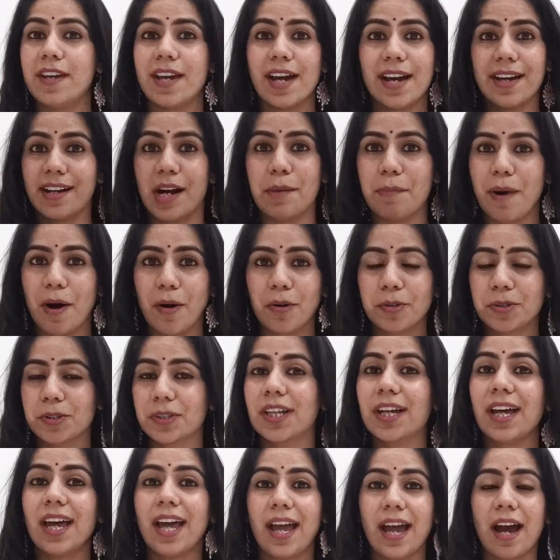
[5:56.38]
we are
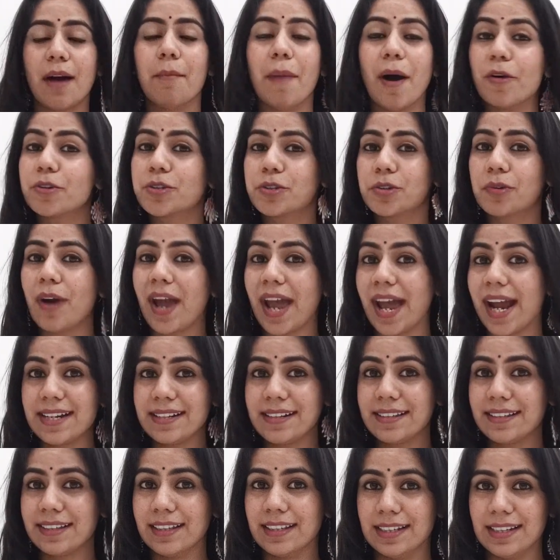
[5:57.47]
about to
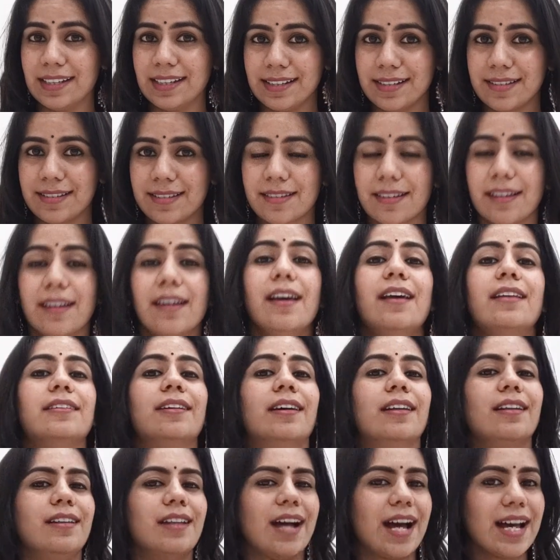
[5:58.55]
end the list.
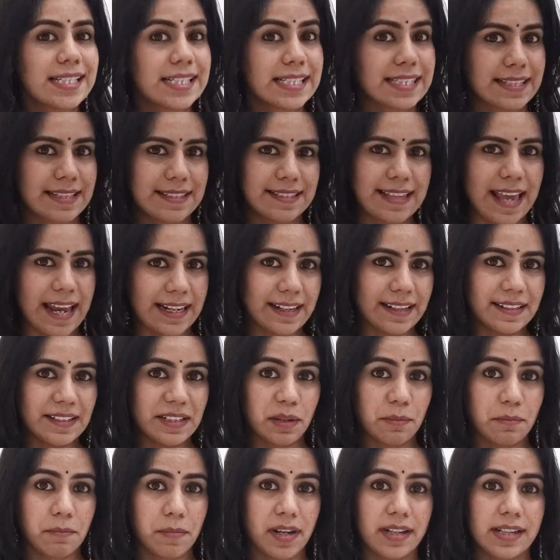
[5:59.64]
The last second
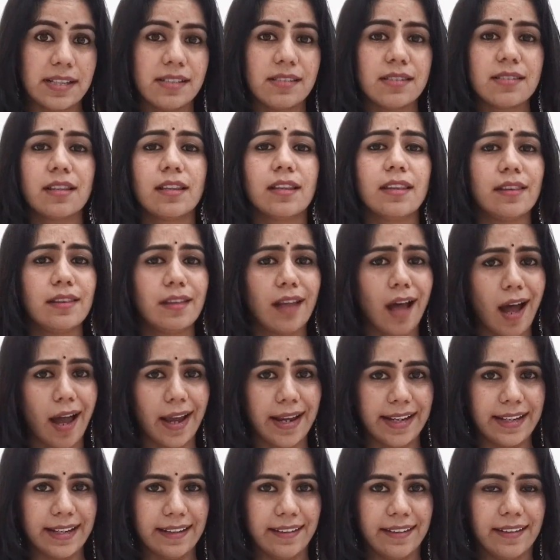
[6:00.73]
number is
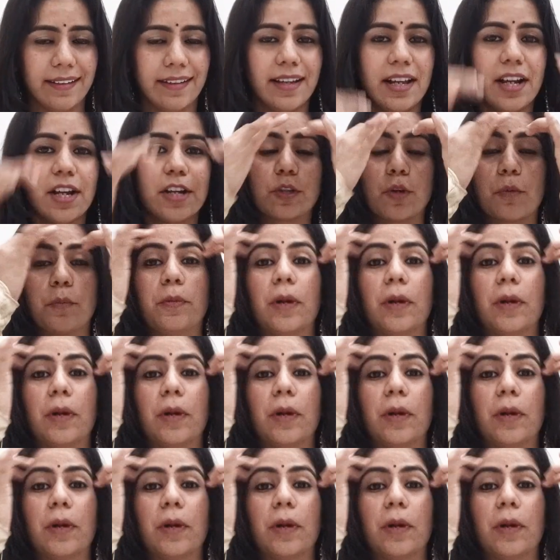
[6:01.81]
9. To